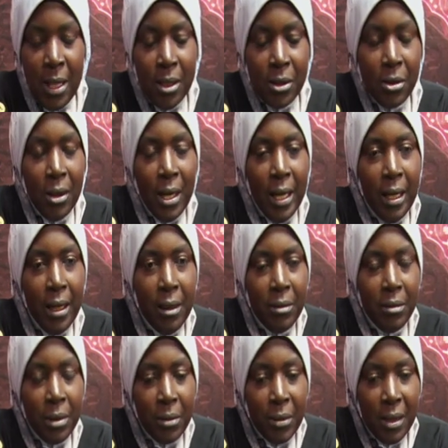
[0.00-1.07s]
So I
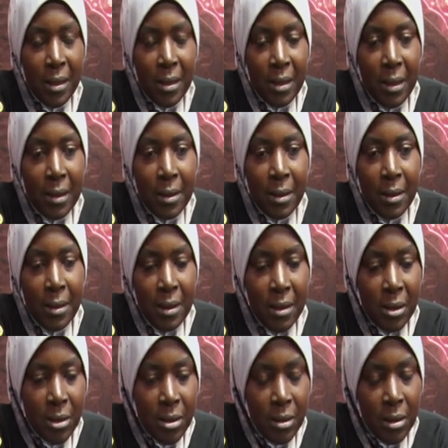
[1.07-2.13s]
request that
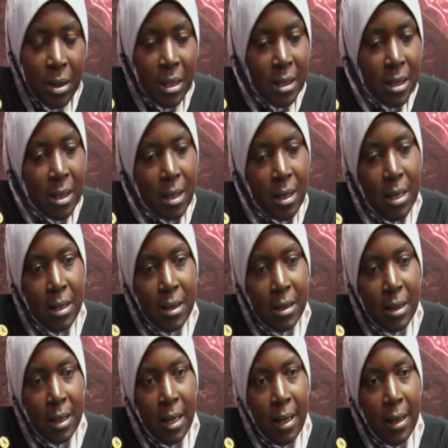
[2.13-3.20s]
these things
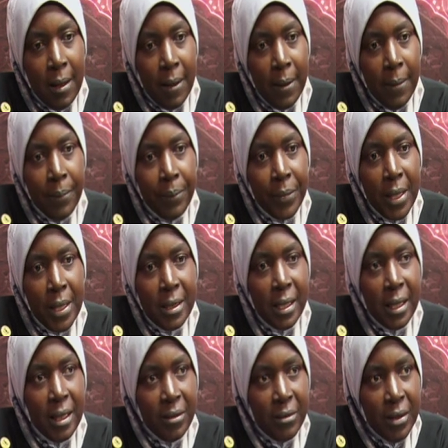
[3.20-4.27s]
are
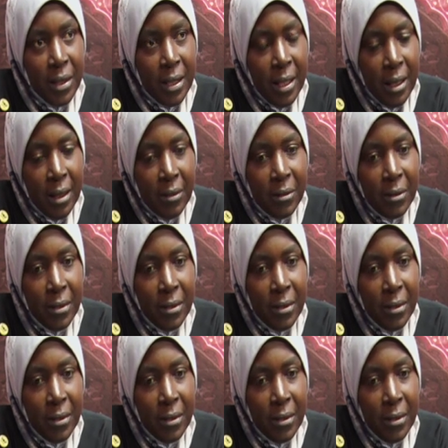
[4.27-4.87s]
taken very carefully